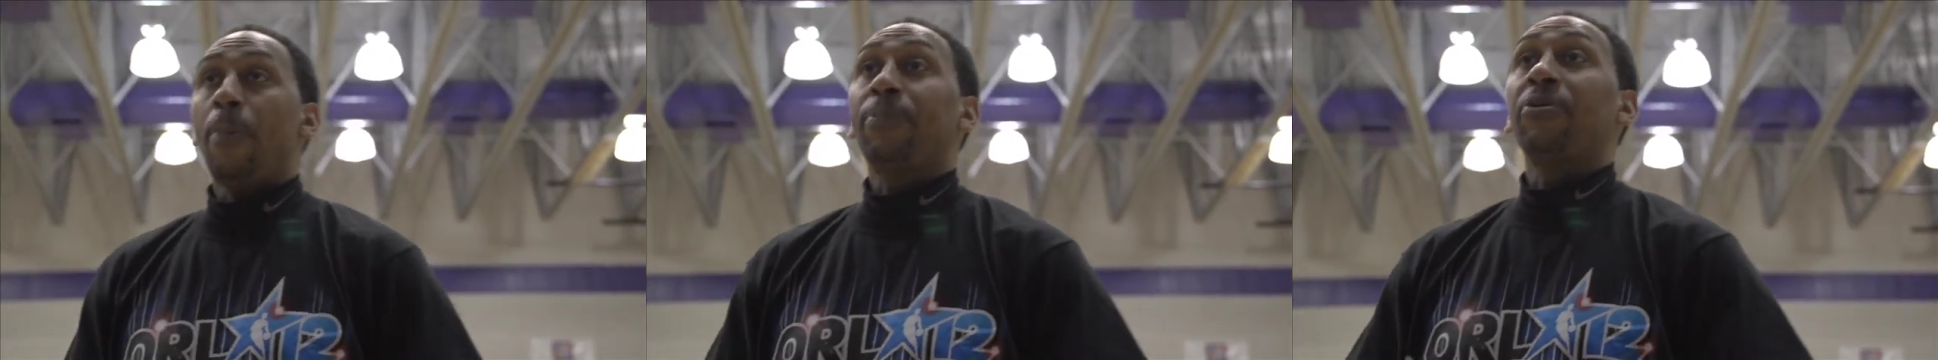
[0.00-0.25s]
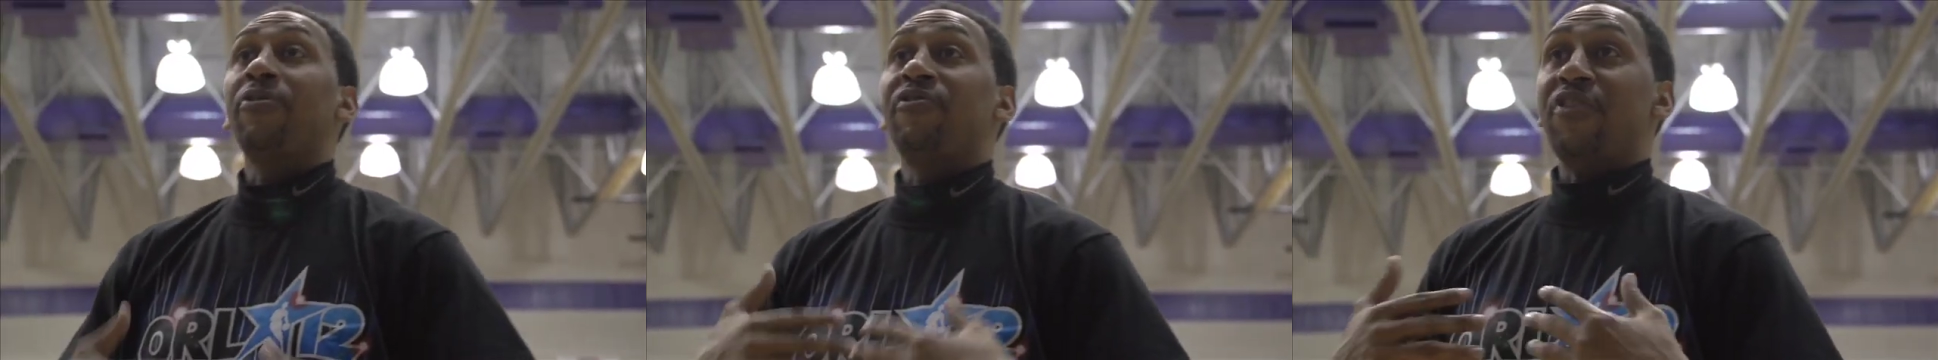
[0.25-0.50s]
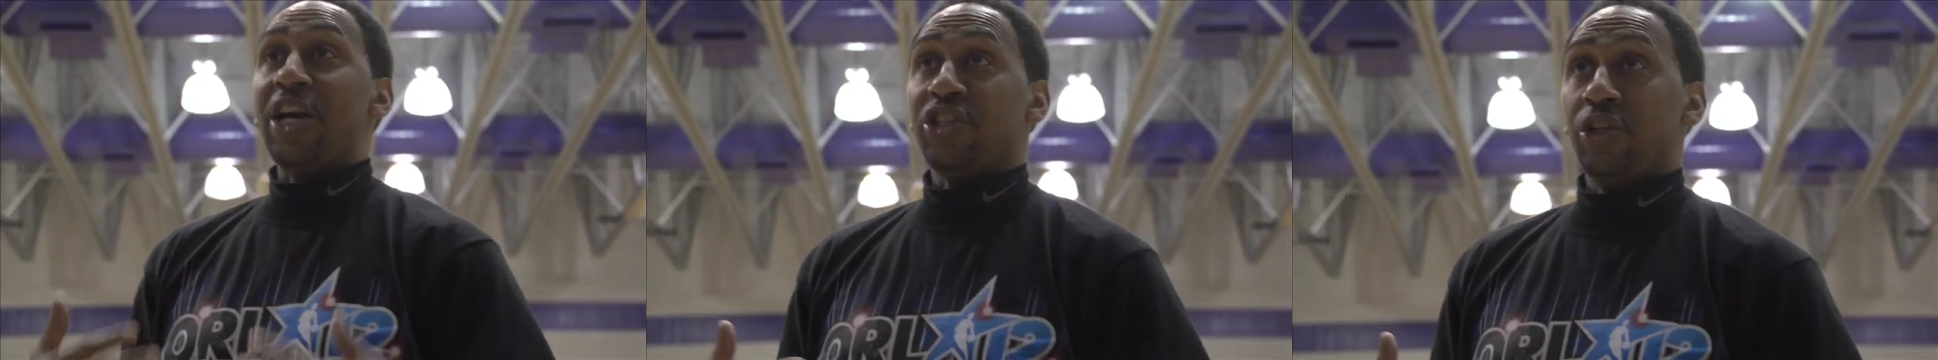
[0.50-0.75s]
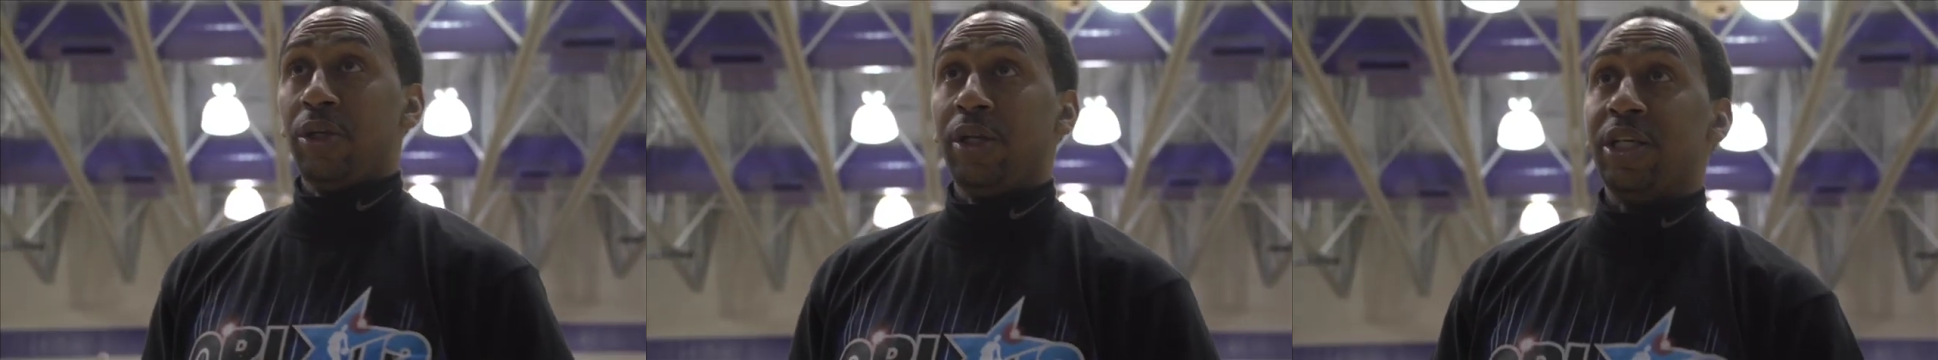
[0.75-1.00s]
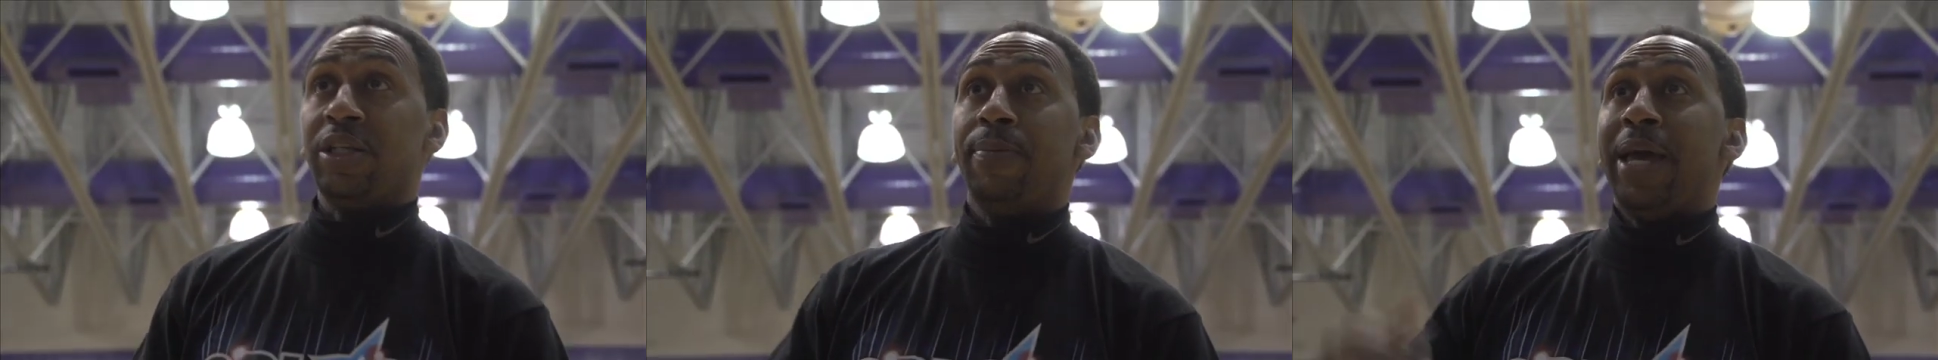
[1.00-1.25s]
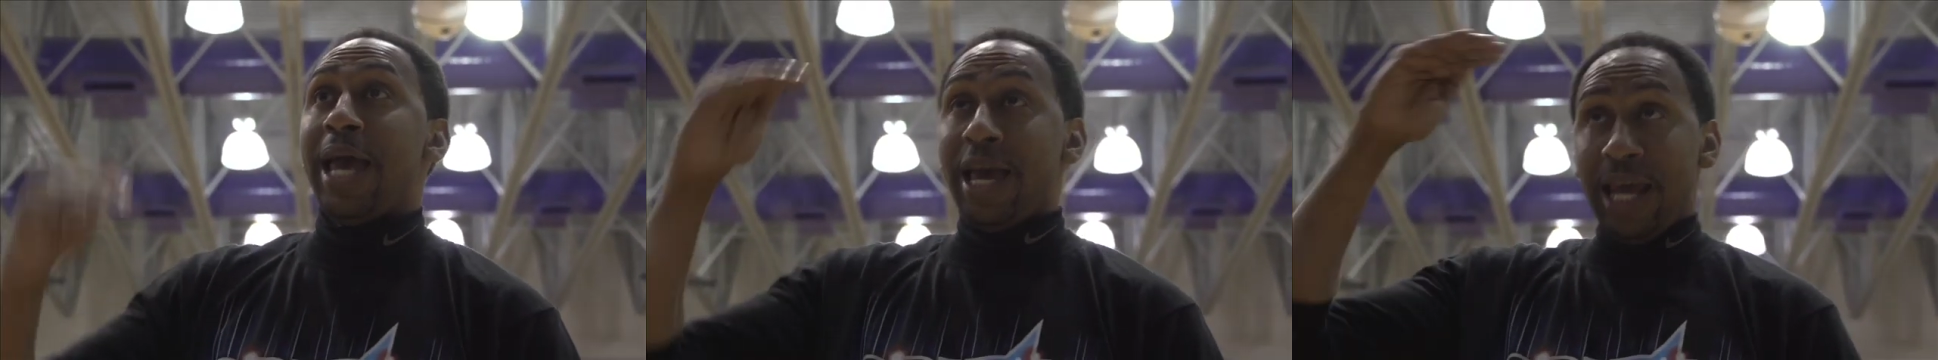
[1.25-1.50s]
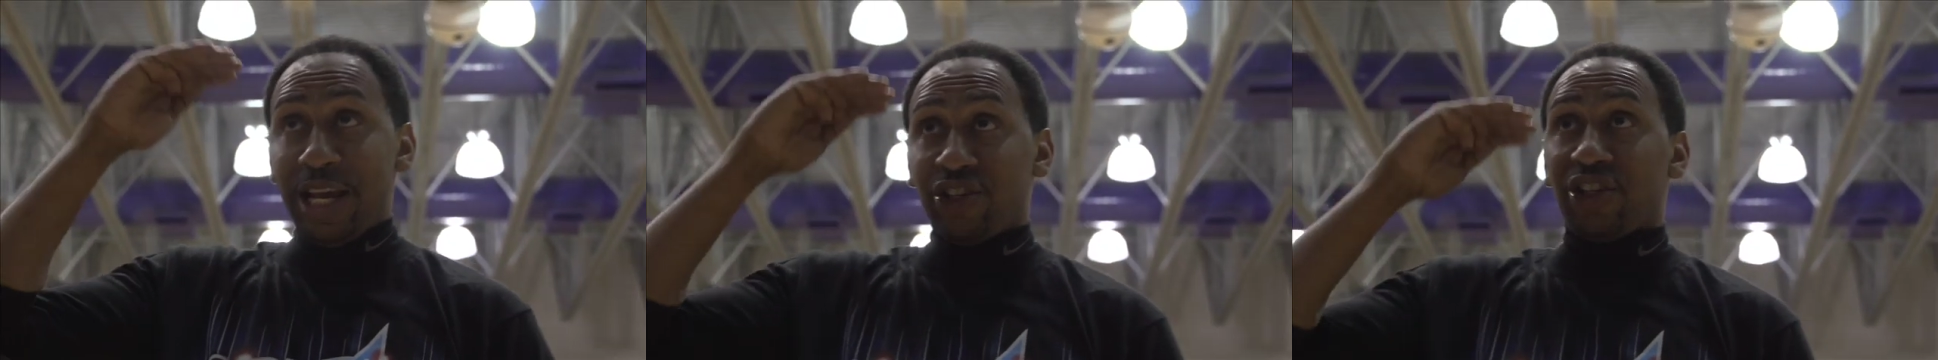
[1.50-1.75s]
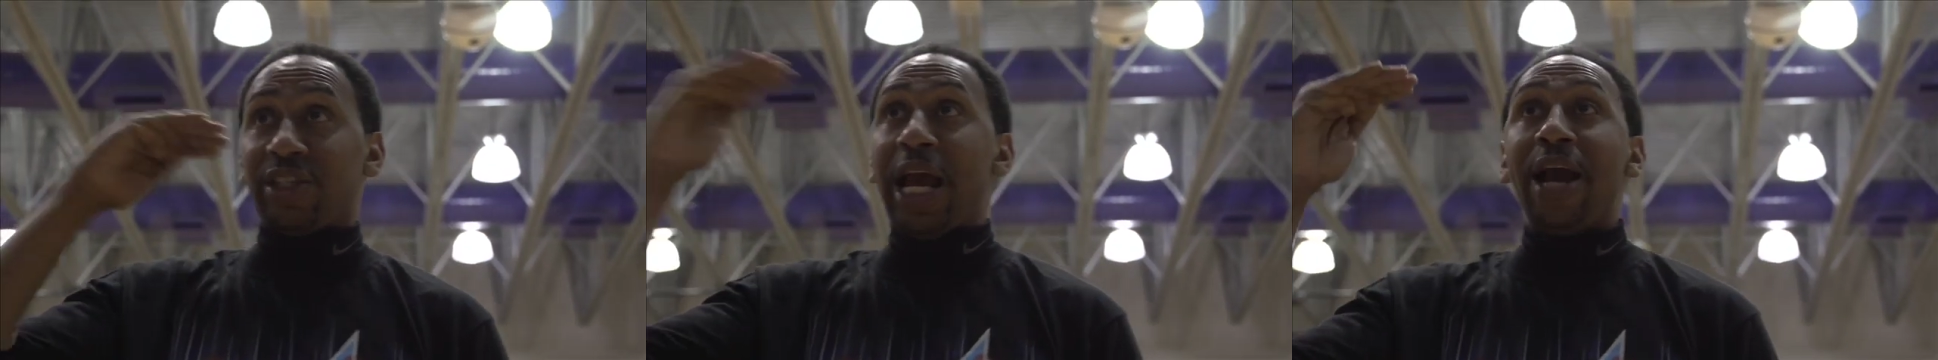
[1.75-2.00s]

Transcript: introducing the game.